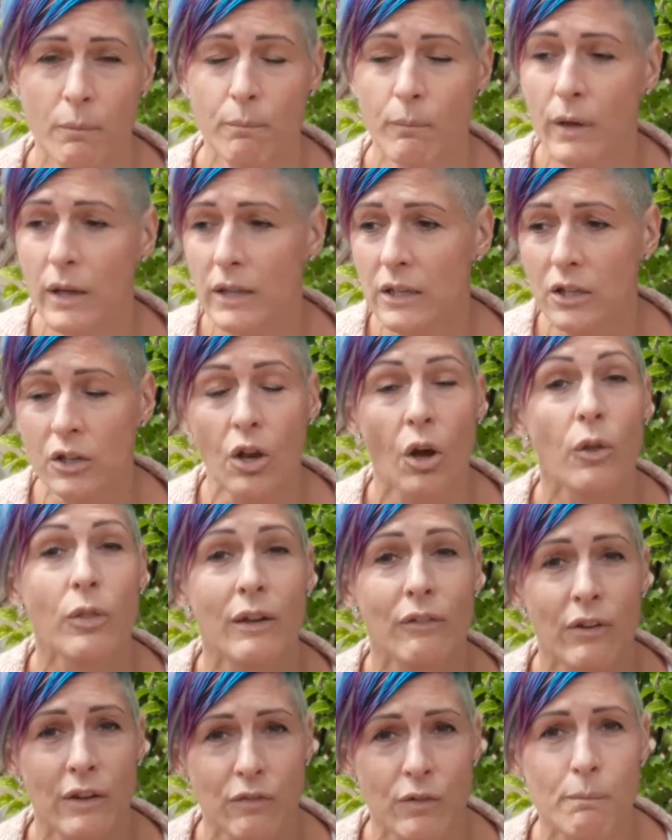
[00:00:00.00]
You know,
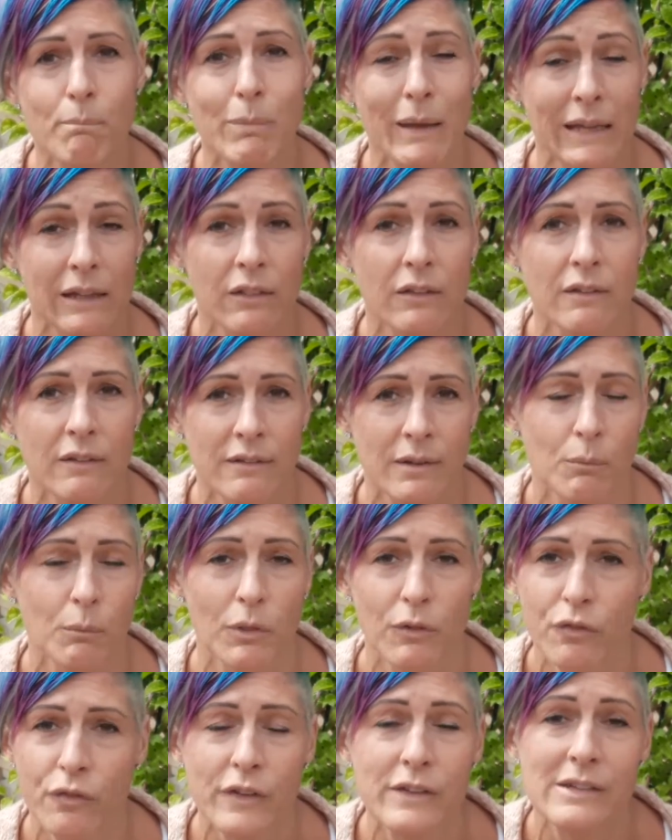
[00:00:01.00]
they're even bigger than some of the
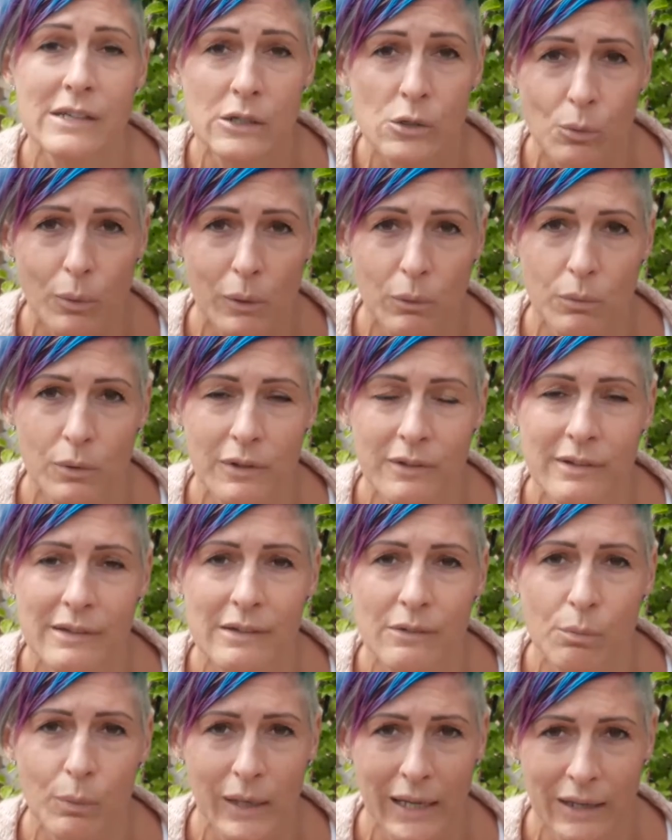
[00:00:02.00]
physical
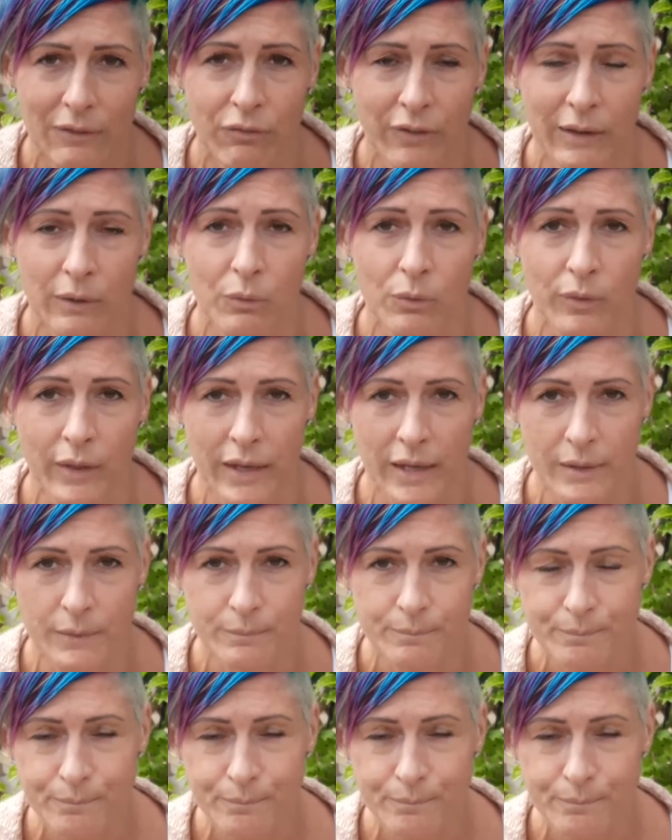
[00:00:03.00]
illnesses we have out there.